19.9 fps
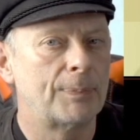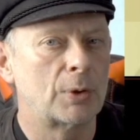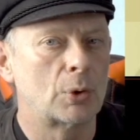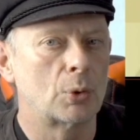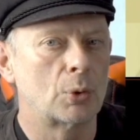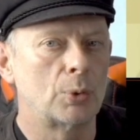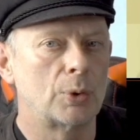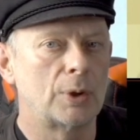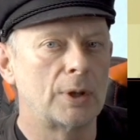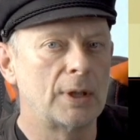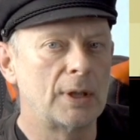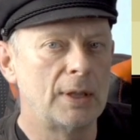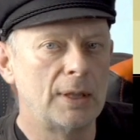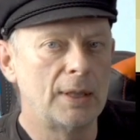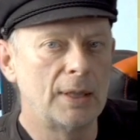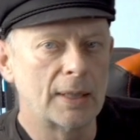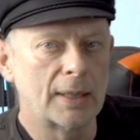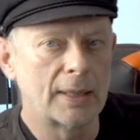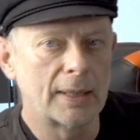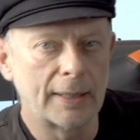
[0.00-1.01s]
to
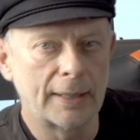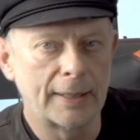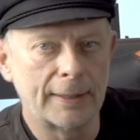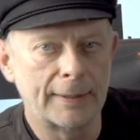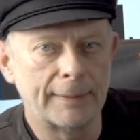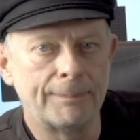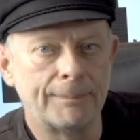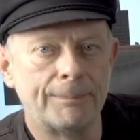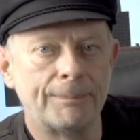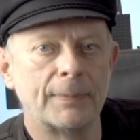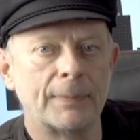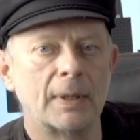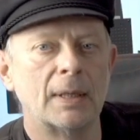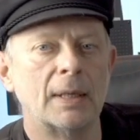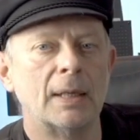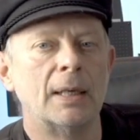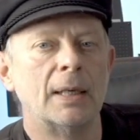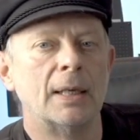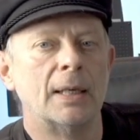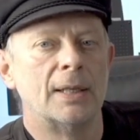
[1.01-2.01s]
the
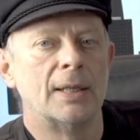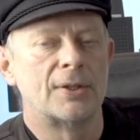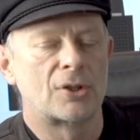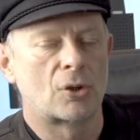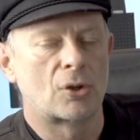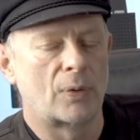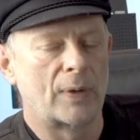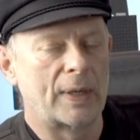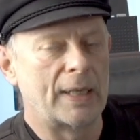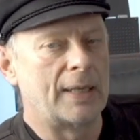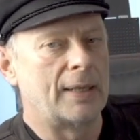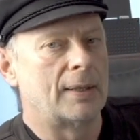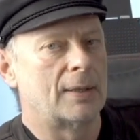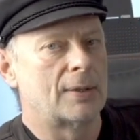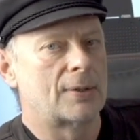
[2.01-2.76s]
screen.